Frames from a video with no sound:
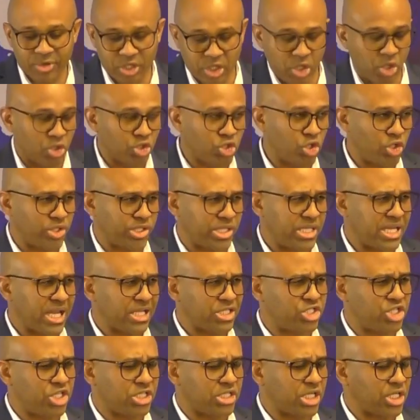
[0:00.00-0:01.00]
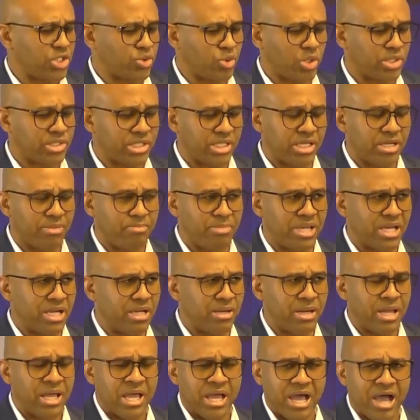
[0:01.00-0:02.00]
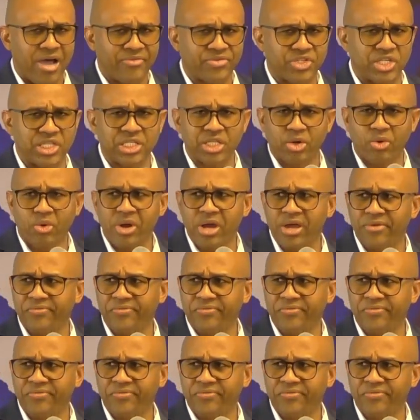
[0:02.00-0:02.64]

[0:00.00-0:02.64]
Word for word: Don't you see that Jesus was in the middle of Caesarea